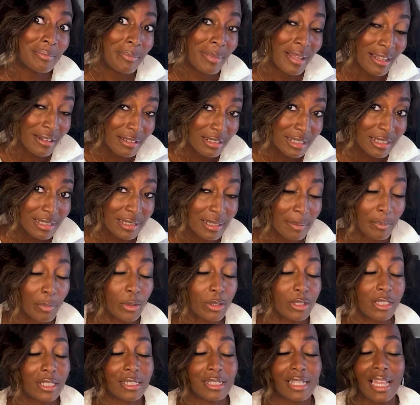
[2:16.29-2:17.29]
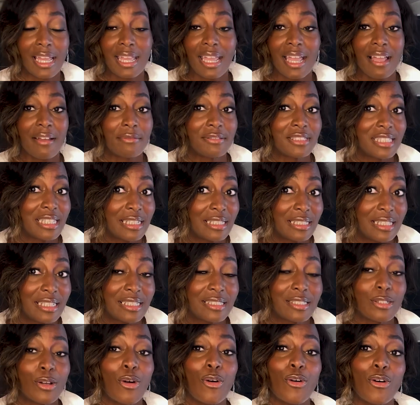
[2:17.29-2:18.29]
very disappointed i have seen
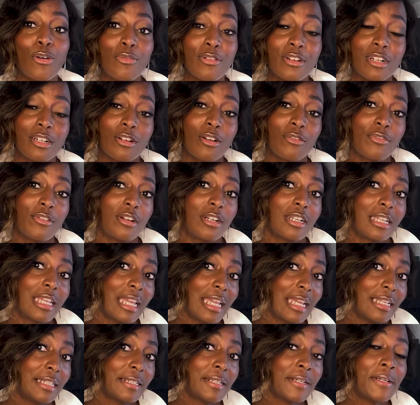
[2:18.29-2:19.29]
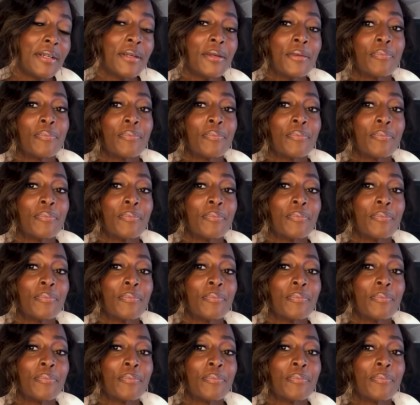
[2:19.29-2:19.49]
this over and over again